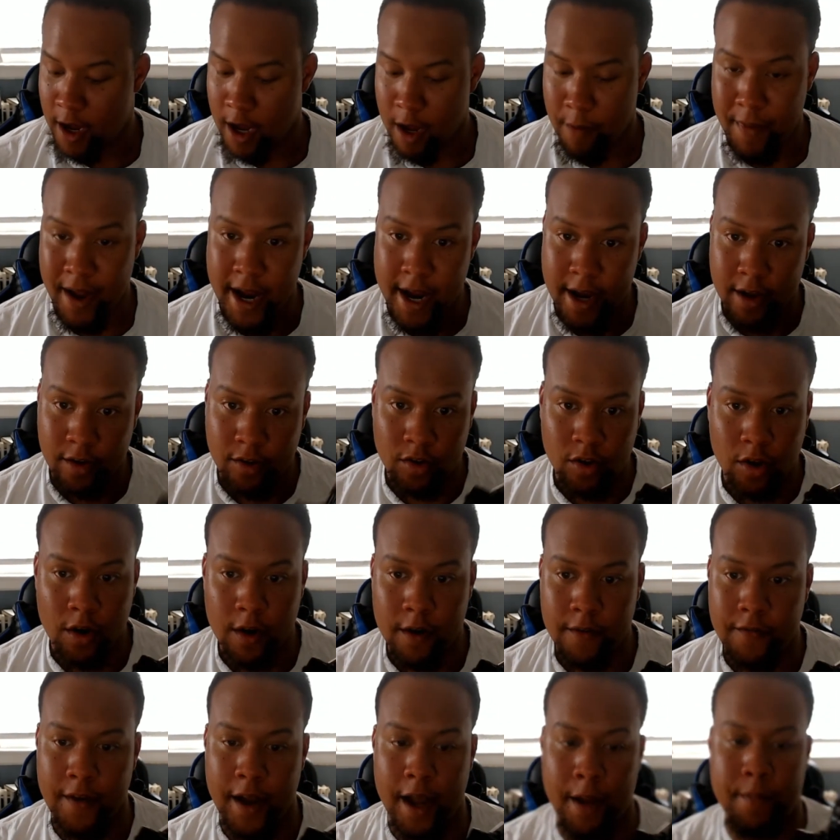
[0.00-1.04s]

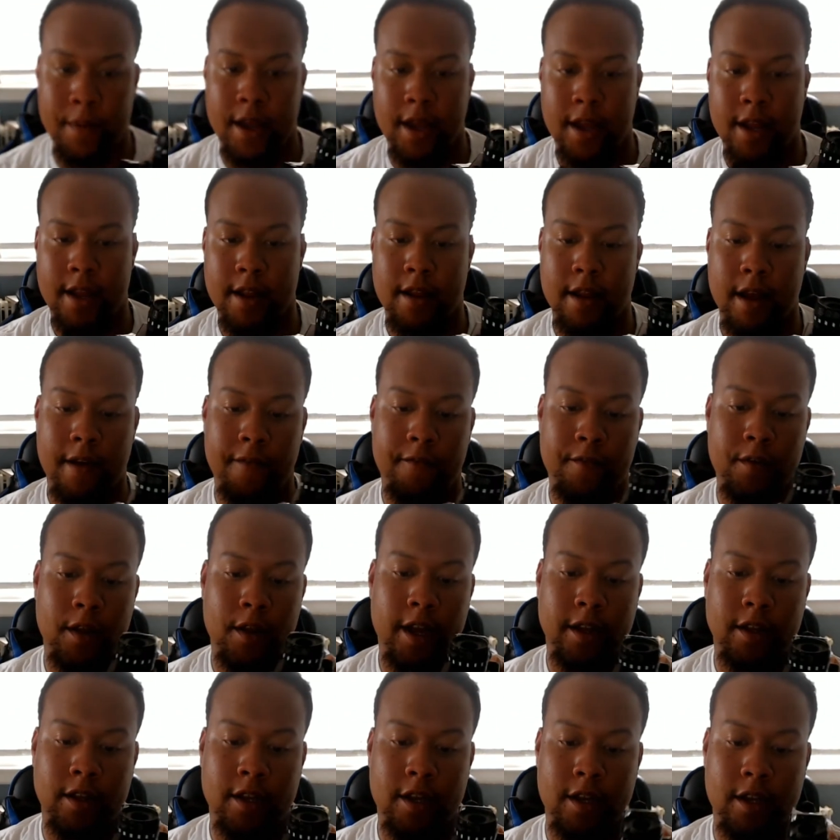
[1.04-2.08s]
Airsoft, I mean, I feel
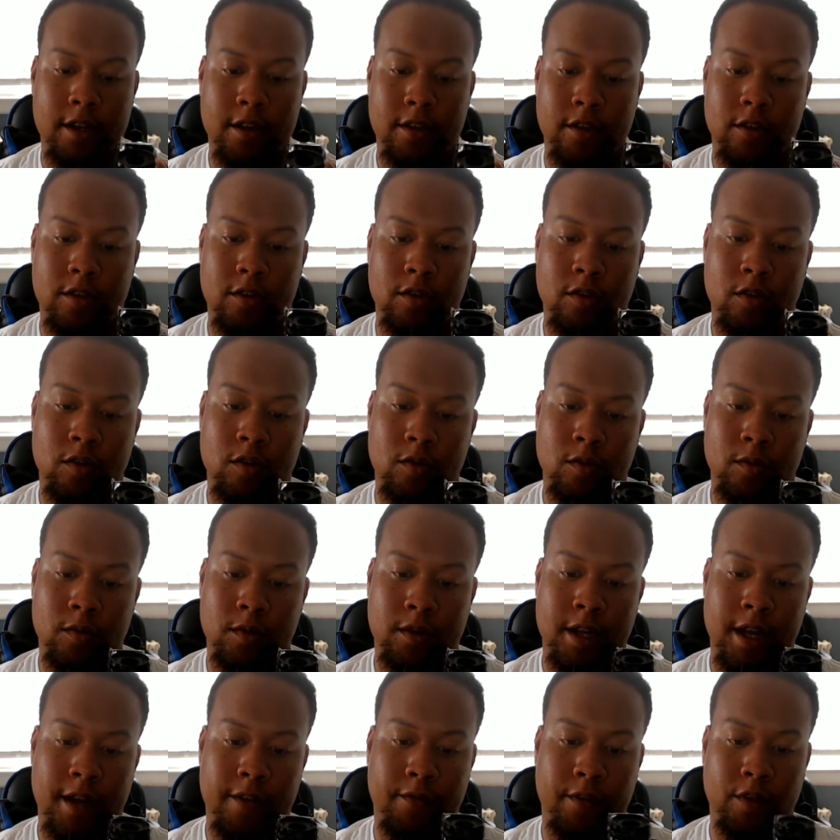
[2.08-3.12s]
like these
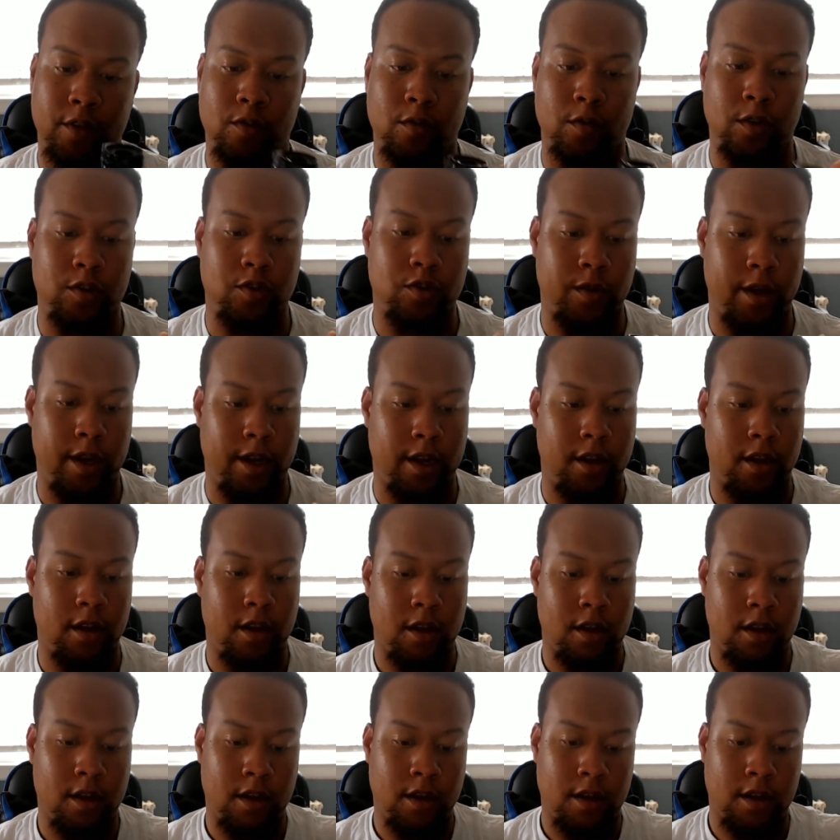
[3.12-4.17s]
definitely do the trick.
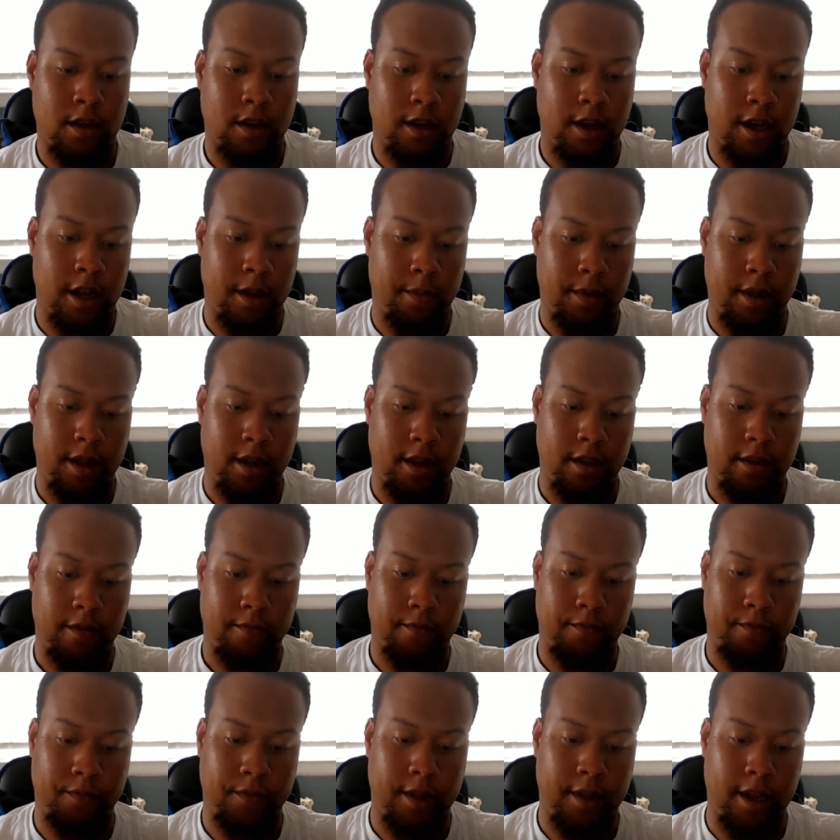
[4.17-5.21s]
I mean,
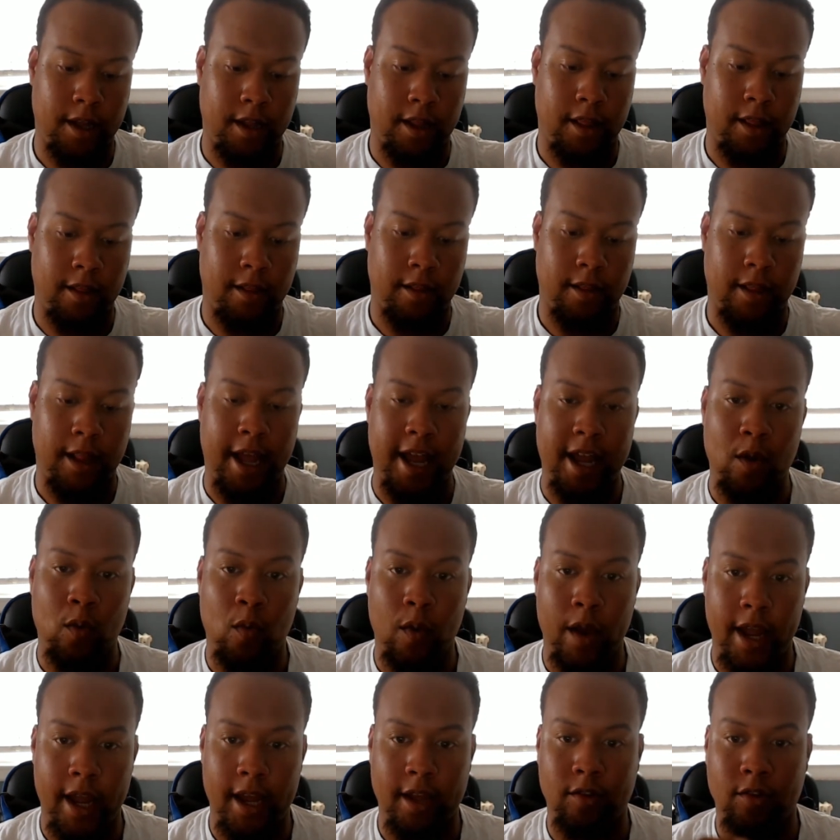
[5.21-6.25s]
they're
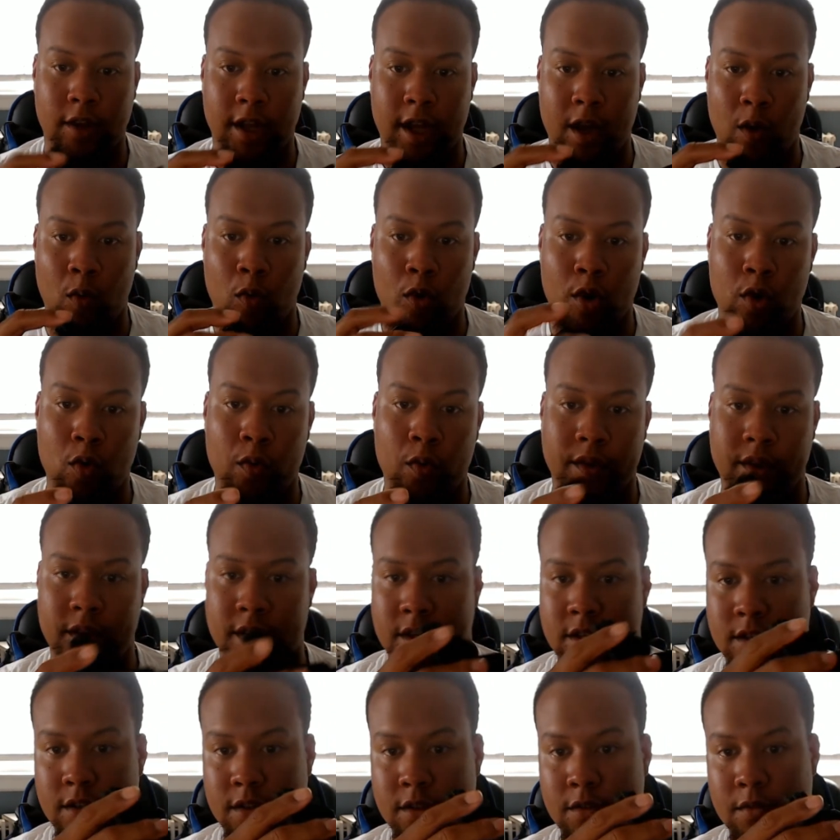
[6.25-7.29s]
lightweight, so they work with
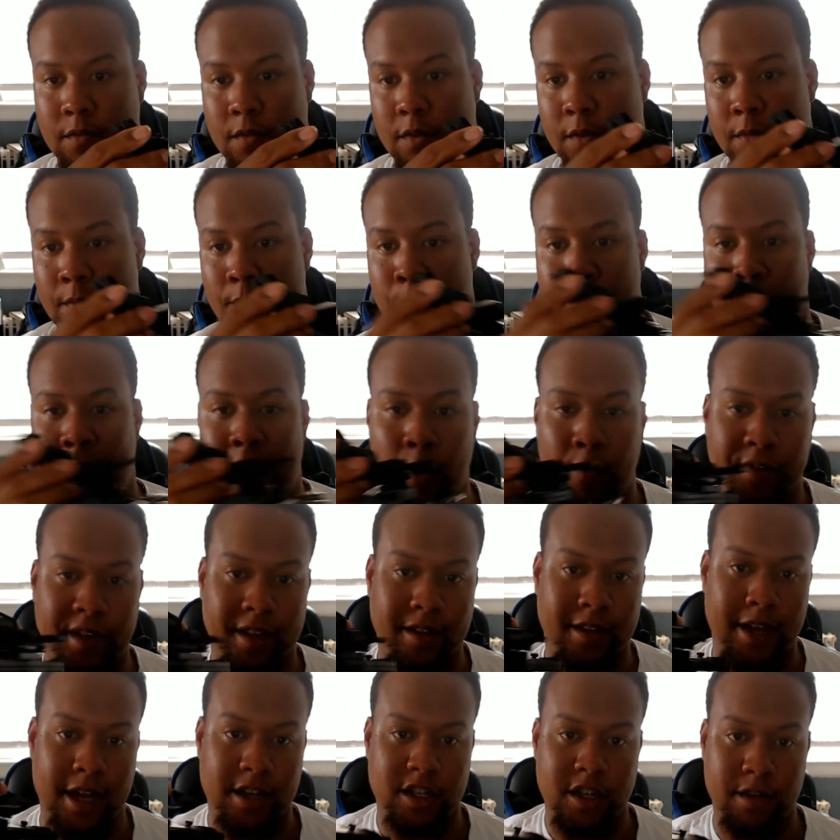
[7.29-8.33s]
this mount that's
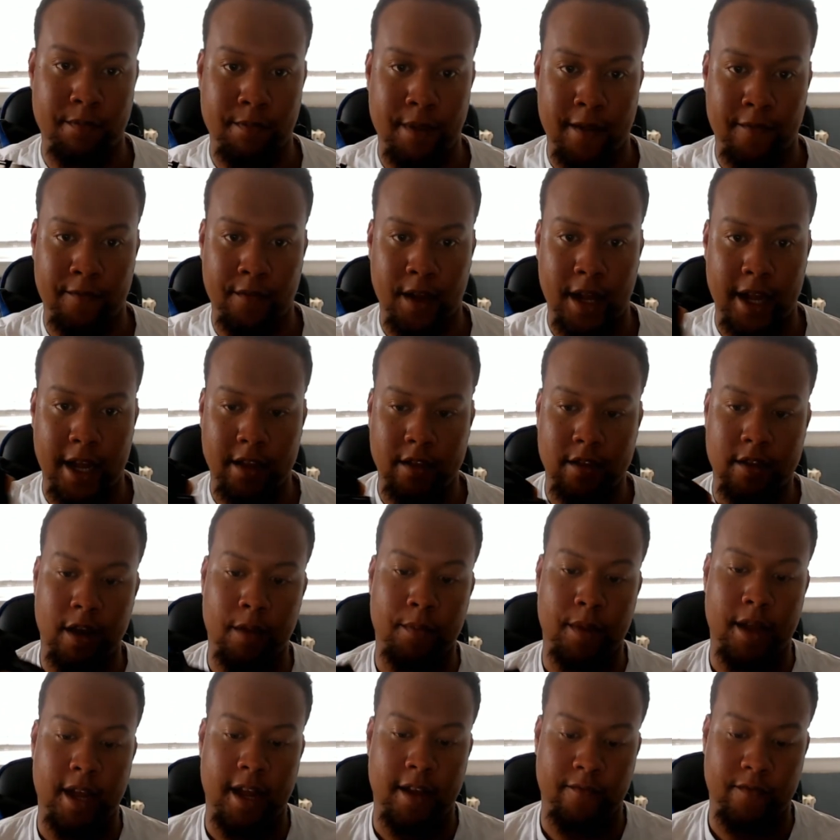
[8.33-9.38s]
actually meant for like
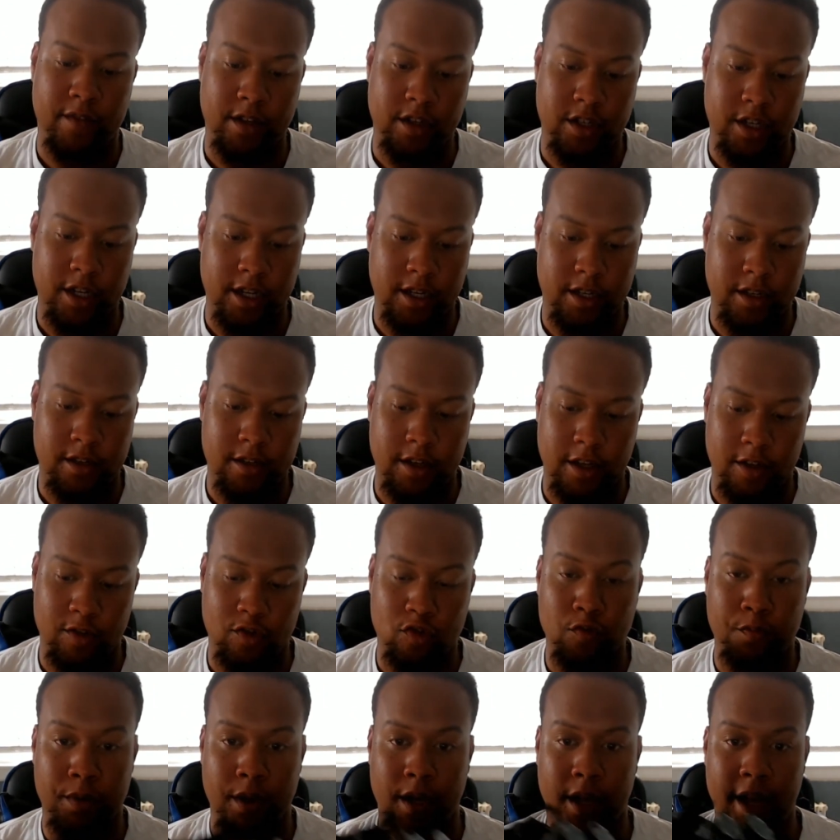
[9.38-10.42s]
dummy NVGs. They're
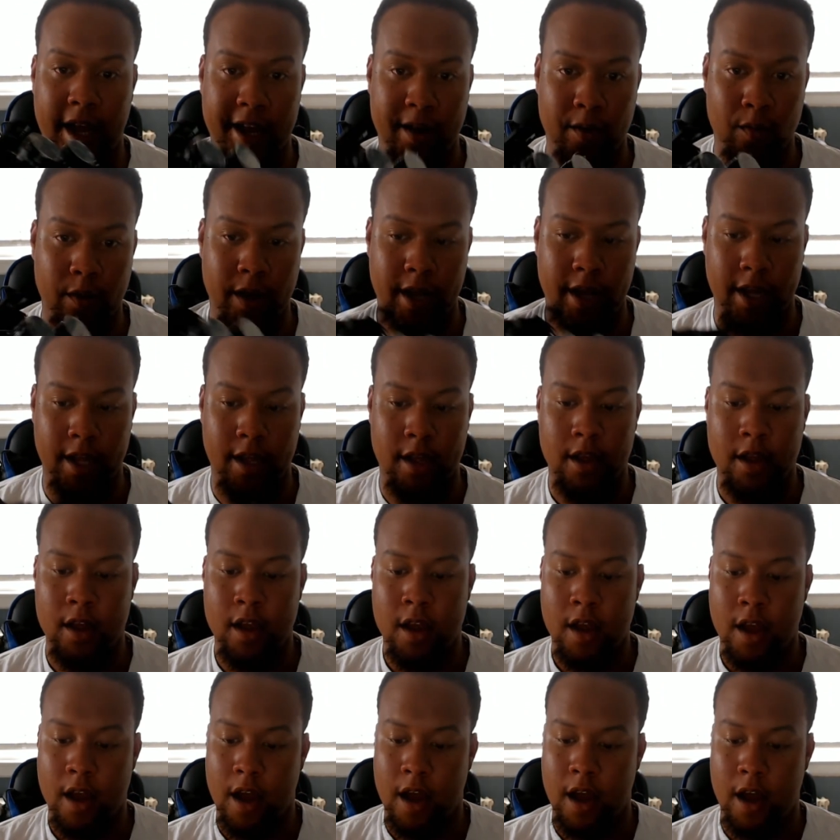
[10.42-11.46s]
super lightweight.
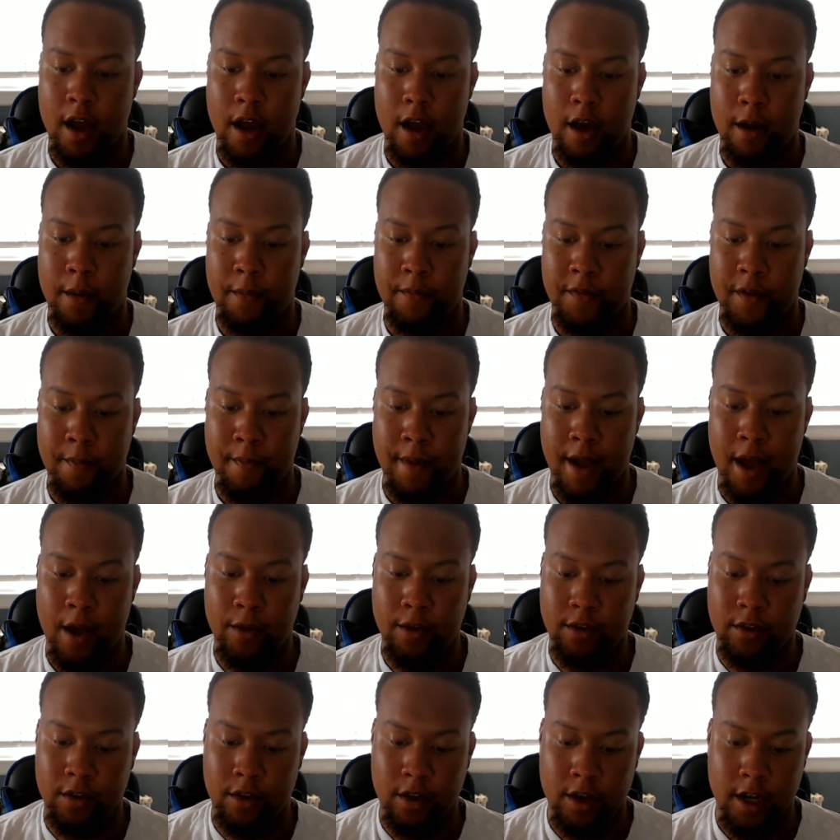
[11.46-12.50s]
The mount
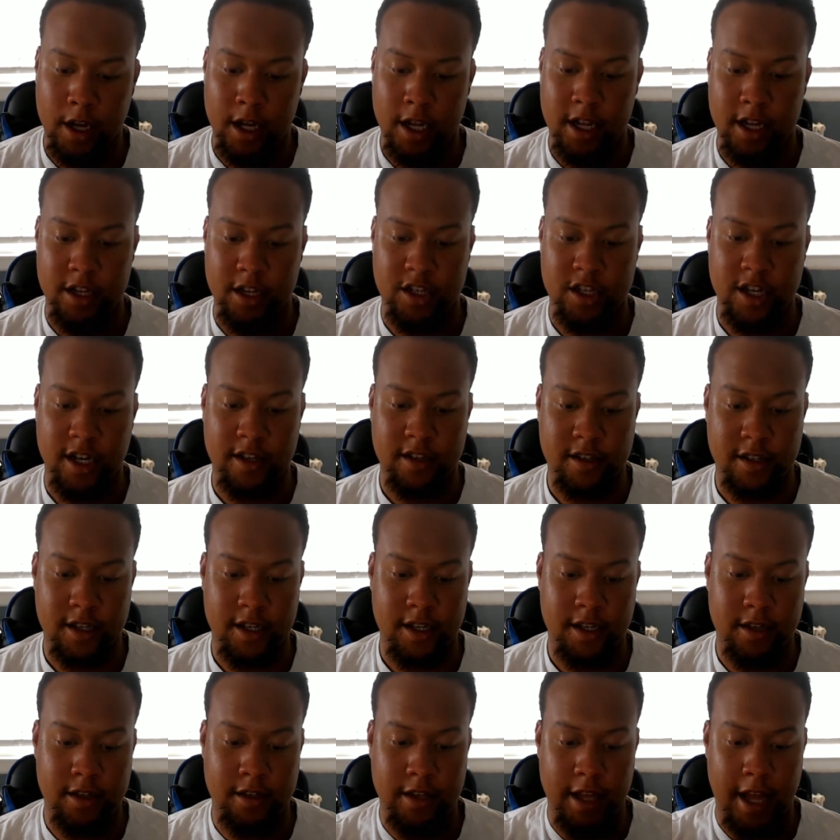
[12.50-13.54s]
is good. It
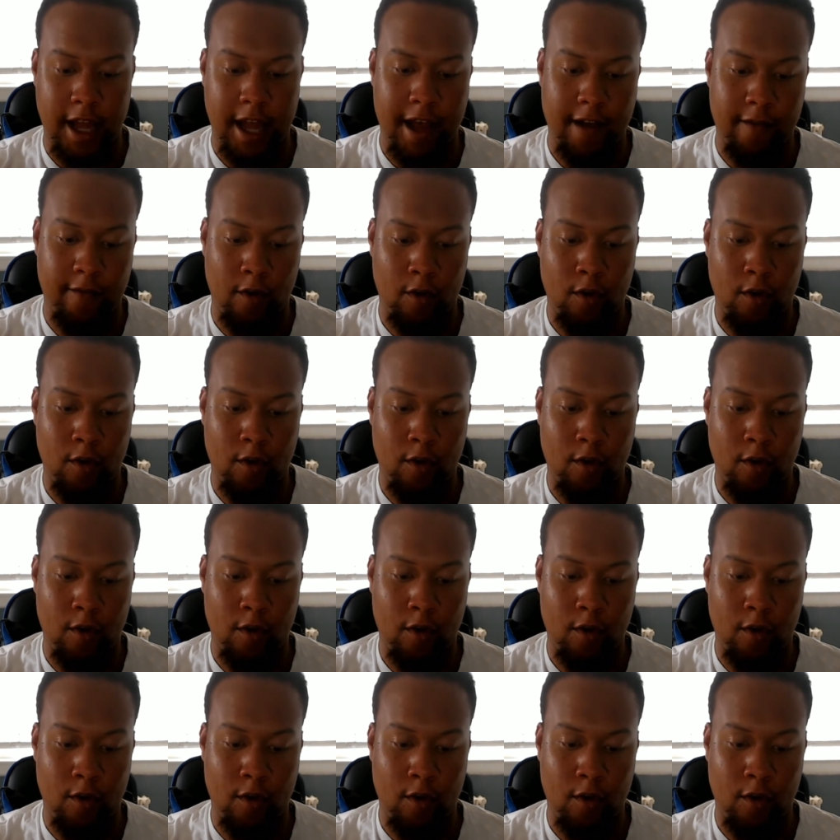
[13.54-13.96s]
adjusts. I have